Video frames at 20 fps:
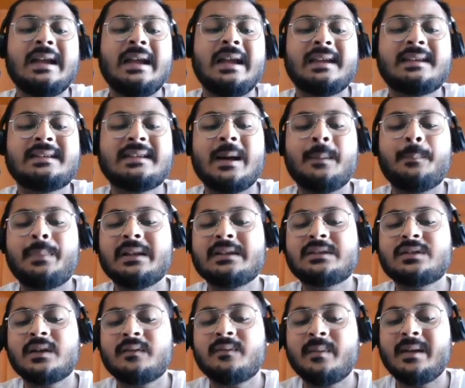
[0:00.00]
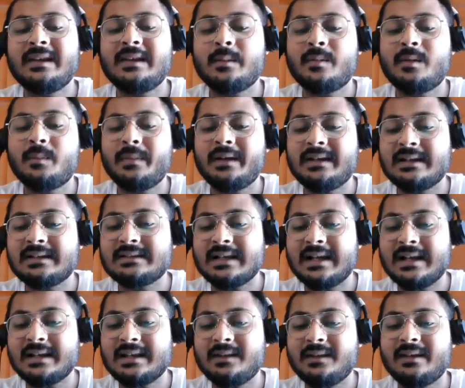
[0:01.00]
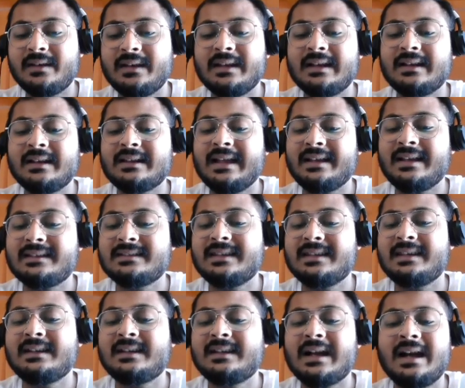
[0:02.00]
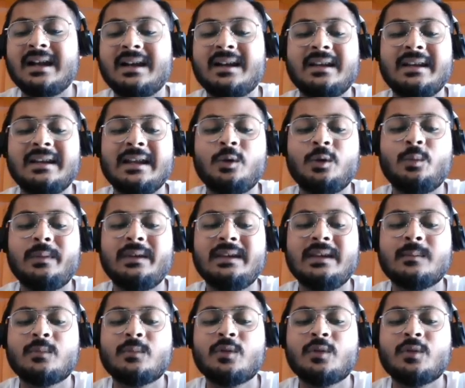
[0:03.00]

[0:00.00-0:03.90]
Examples of malleable metals are given here, like zinc, iron, aluminium,